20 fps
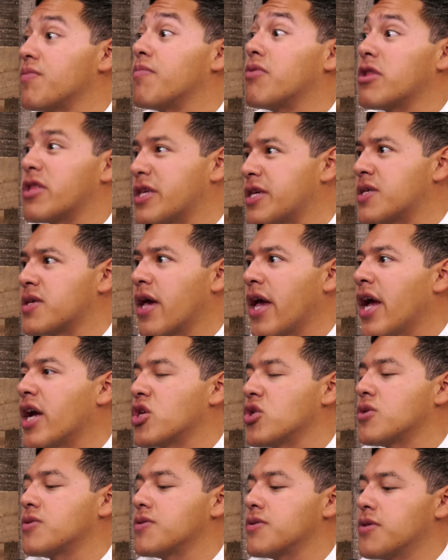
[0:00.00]
police
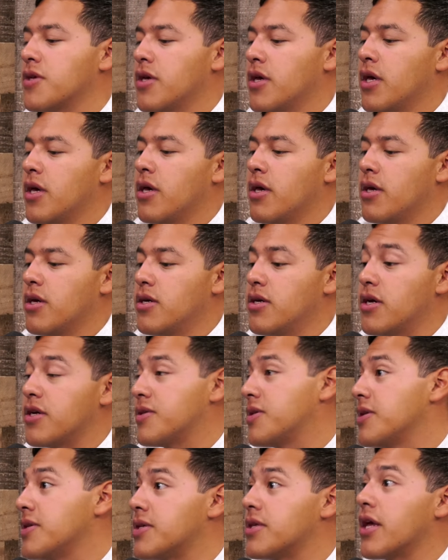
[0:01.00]
actions
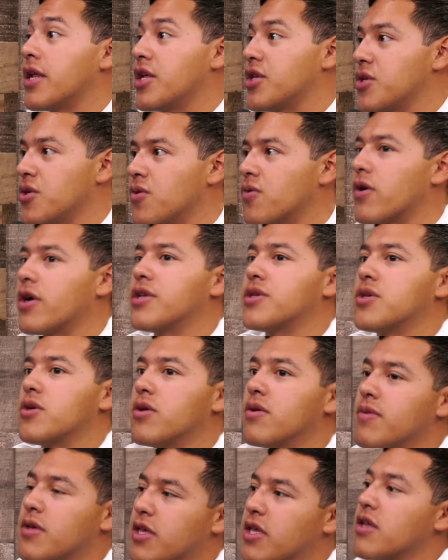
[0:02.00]
since 92, right? So,
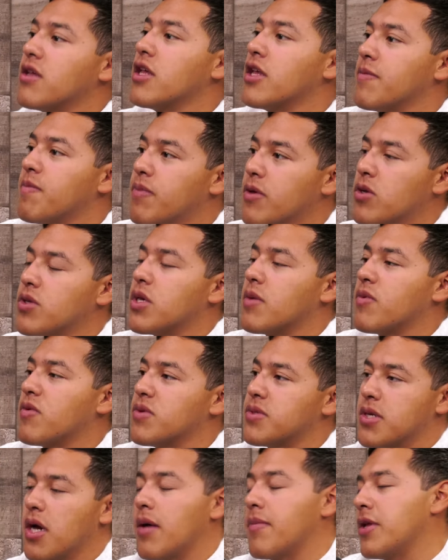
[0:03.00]
I mean, it builds up
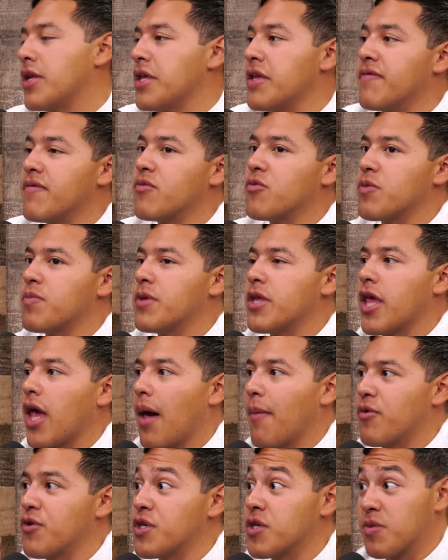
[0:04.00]
over time. And even with
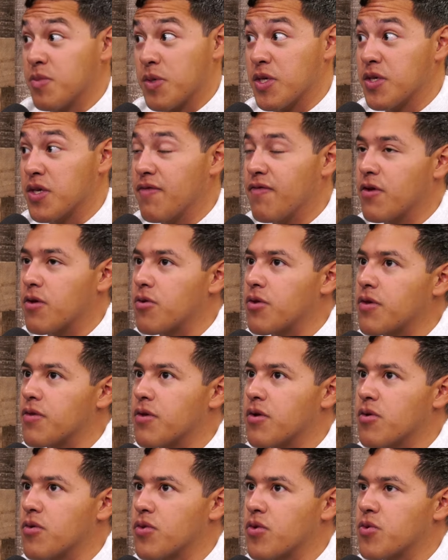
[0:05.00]
Minneapolis specifically,
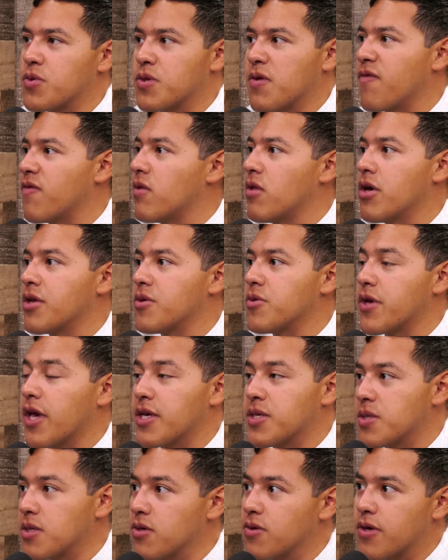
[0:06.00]
there was the Philando
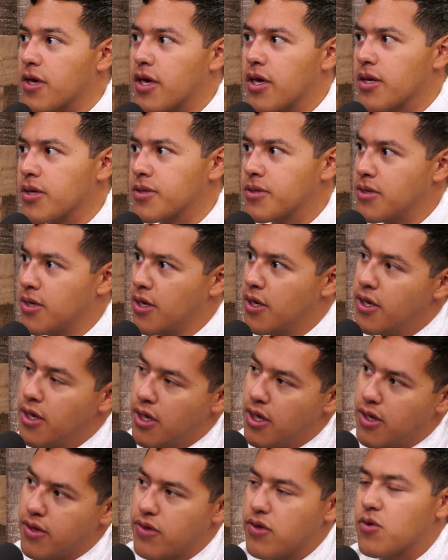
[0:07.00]
Castile case.
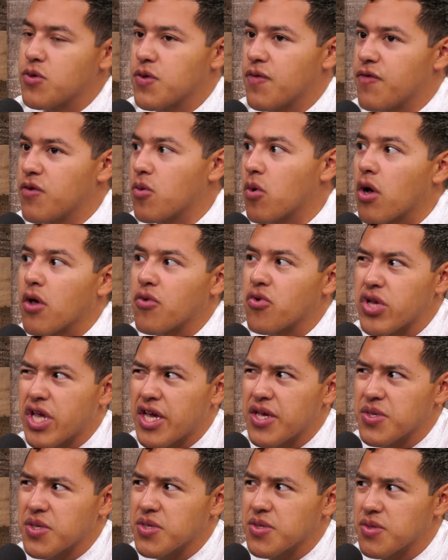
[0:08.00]
There was a few other
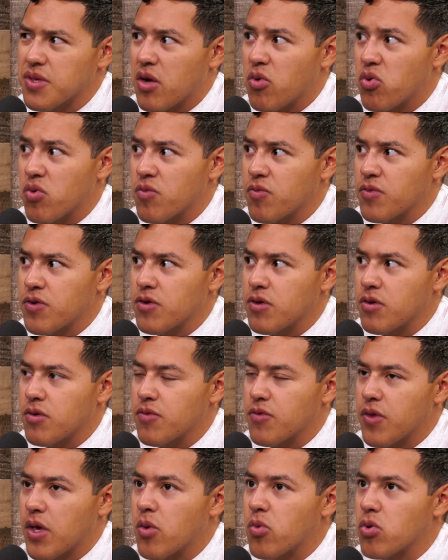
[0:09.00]
cases that were, you know,
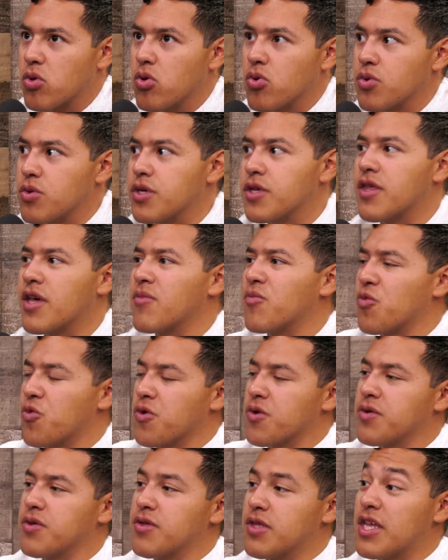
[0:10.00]
that were locally that
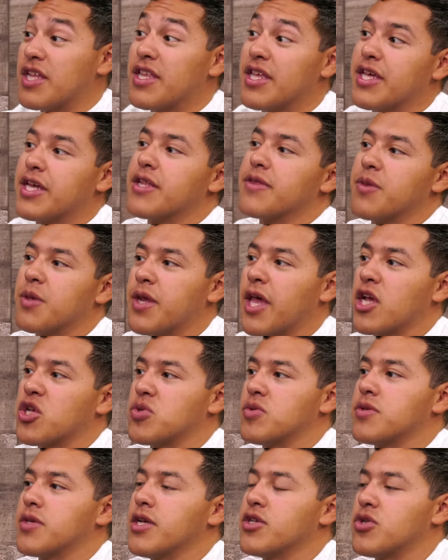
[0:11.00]
didn't get the
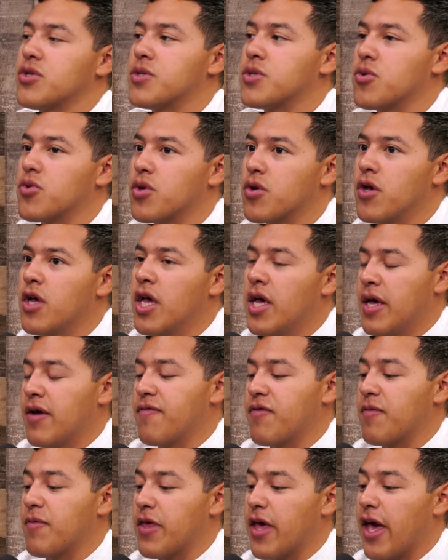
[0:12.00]
national attention. So there,
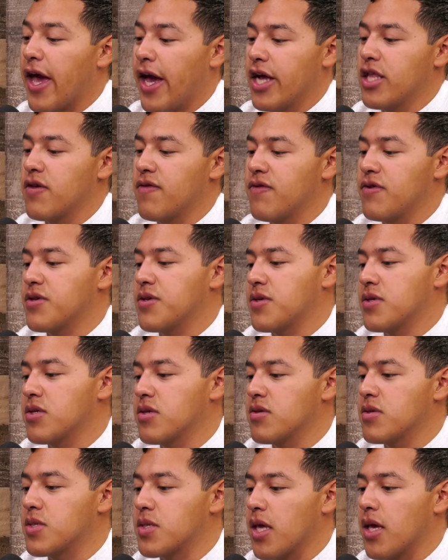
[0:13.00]
from the
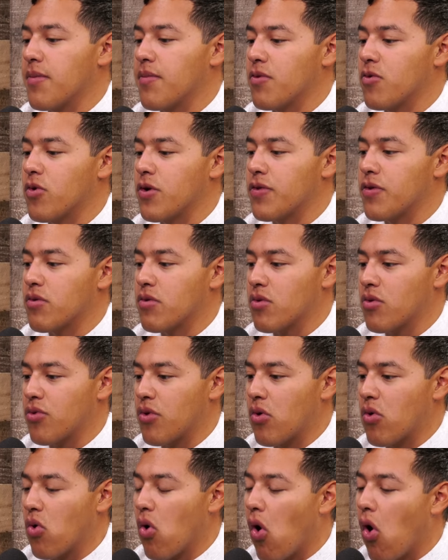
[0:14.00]
activist standpoint, there
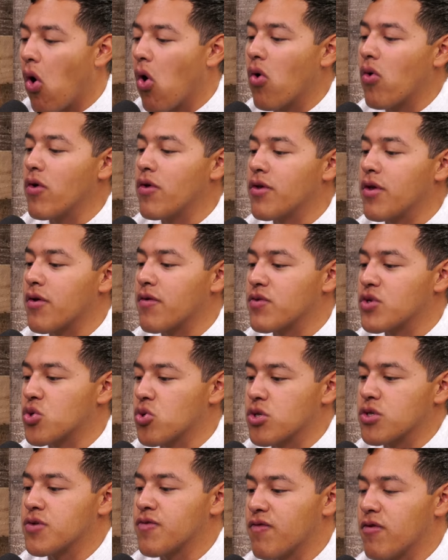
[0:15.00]
are all, you know,
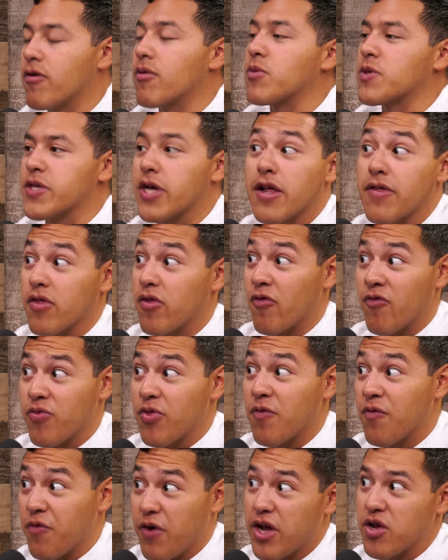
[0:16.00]
George Floyd was kind of
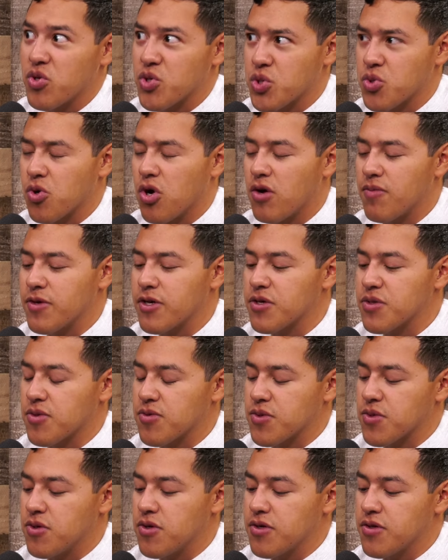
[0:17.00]
the final straw, because there
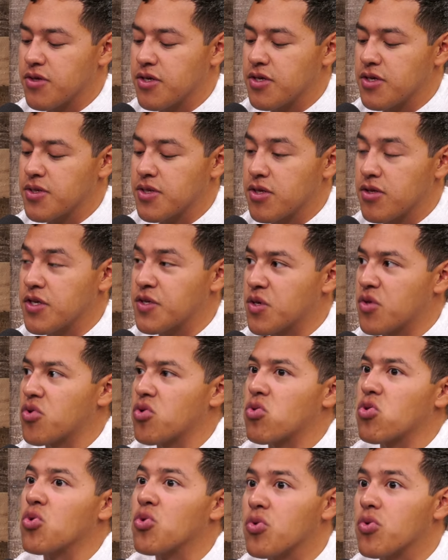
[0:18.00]
was all these other
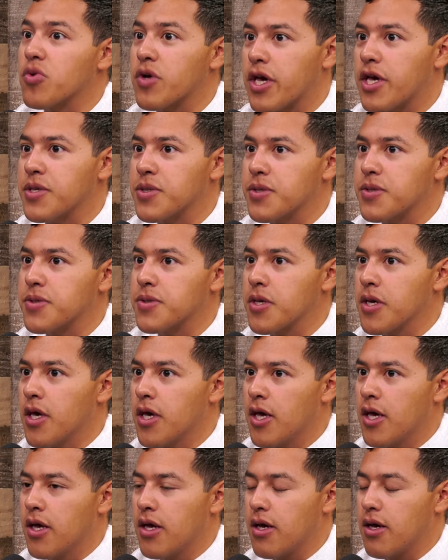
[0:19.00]
local cases
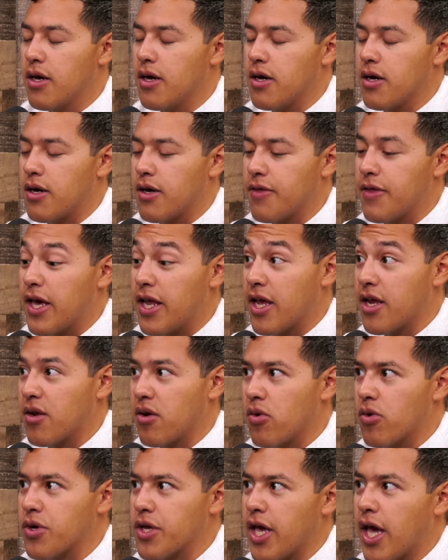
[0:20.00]
that had
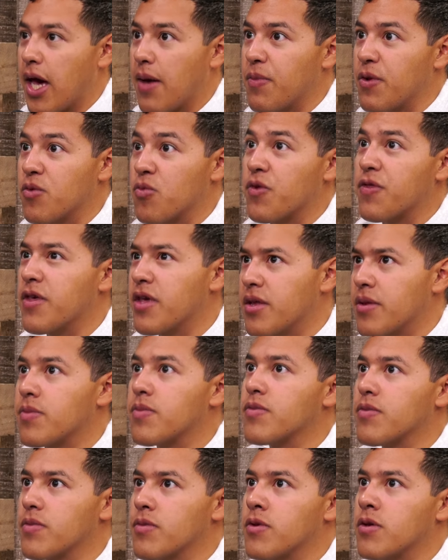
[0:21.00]
already happened
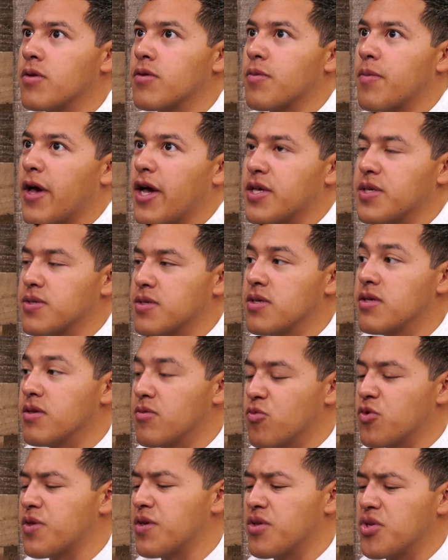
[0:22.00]
within, you know, the past,
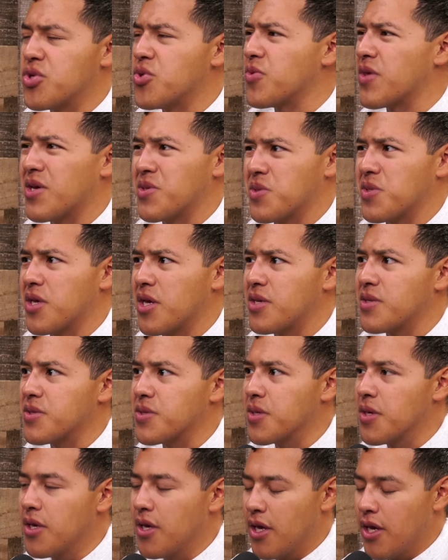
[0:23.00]
within the 2010s.